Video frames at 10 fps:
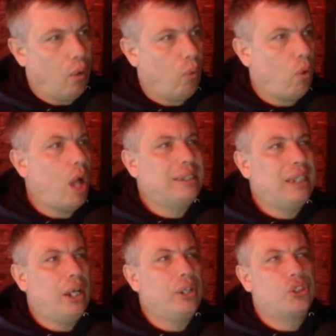Well, I
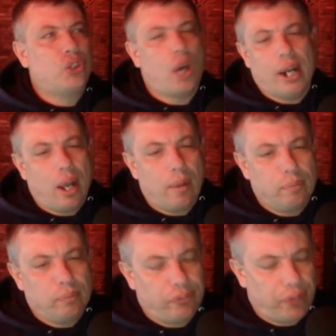tell you straight up,
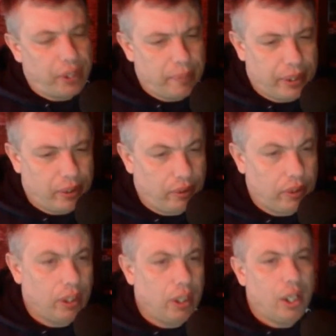fundamental,
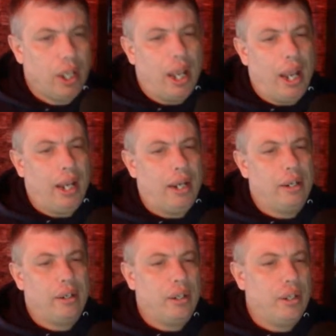
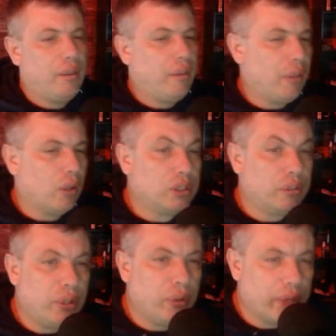and those
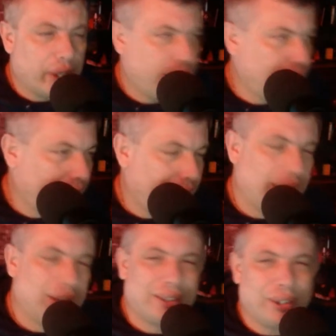of you
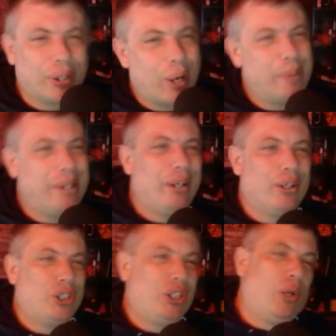that still come in here
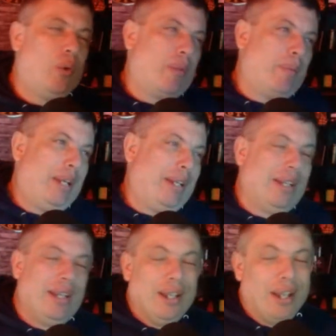and chill with me,
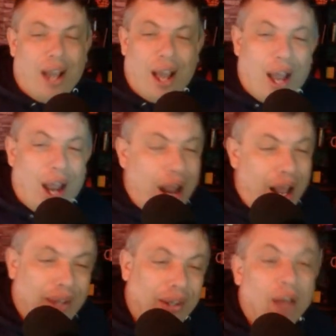
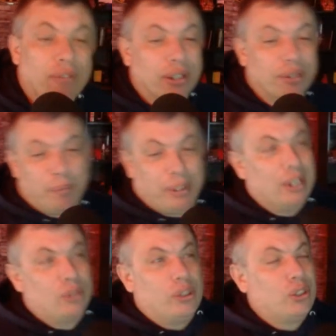I love it
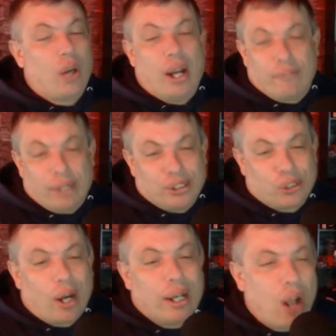because it's great. It's
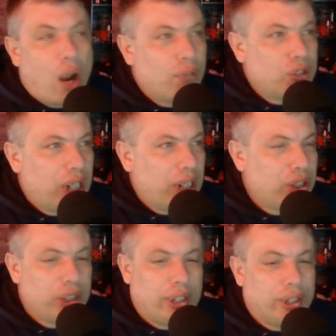great
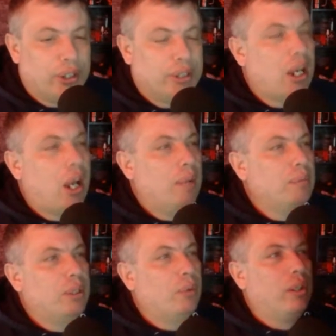conversation and good
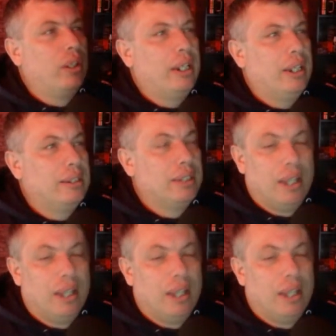times. It really is.